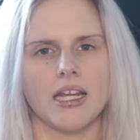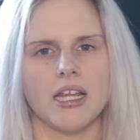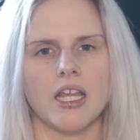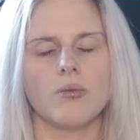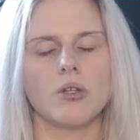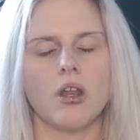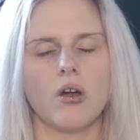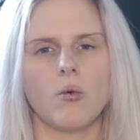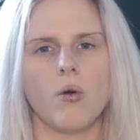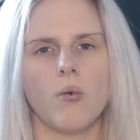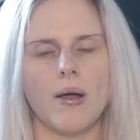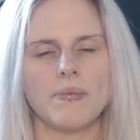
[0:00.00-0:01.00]
it will log what
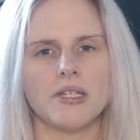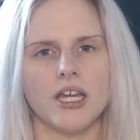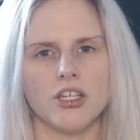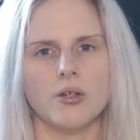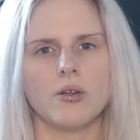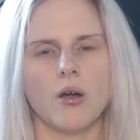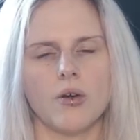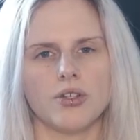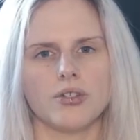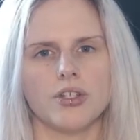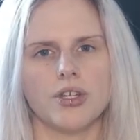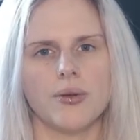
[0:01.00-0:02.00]
website you go
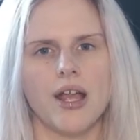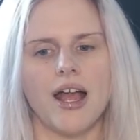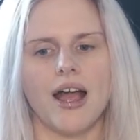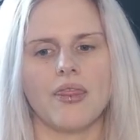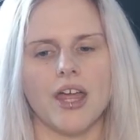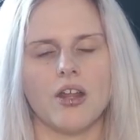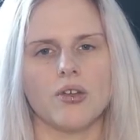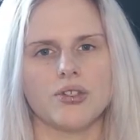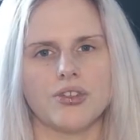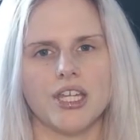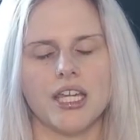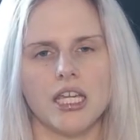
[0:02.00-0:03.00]
onto and then also the
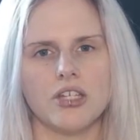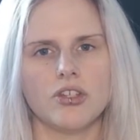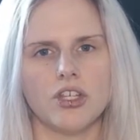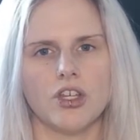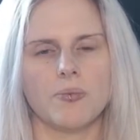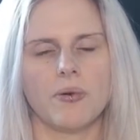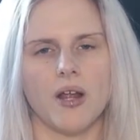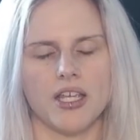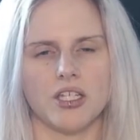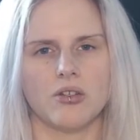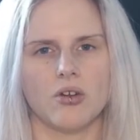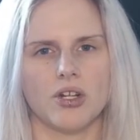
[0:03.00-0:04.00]
keys that you press
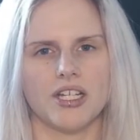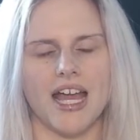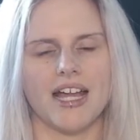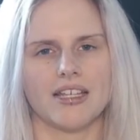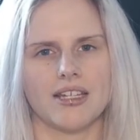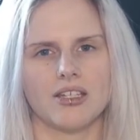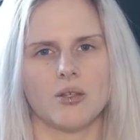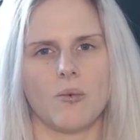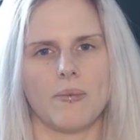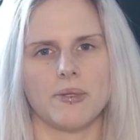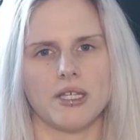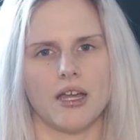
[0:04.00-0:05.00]
in order to access the
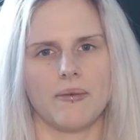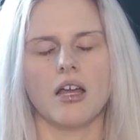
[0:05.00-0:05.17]
website.